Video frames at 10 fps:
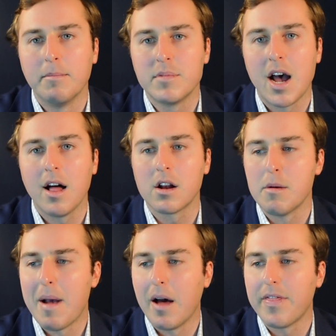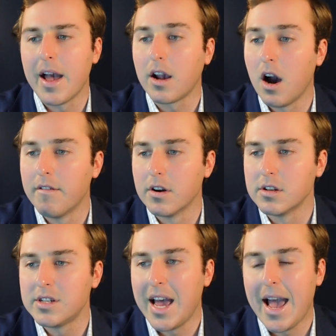dollar amount that
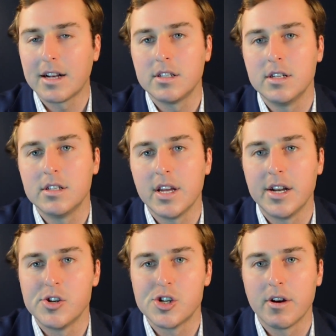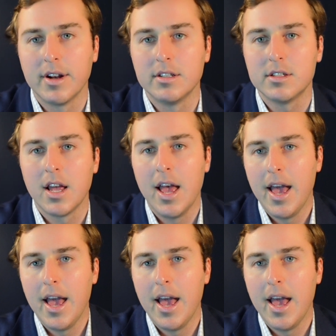covers taxes, insurance,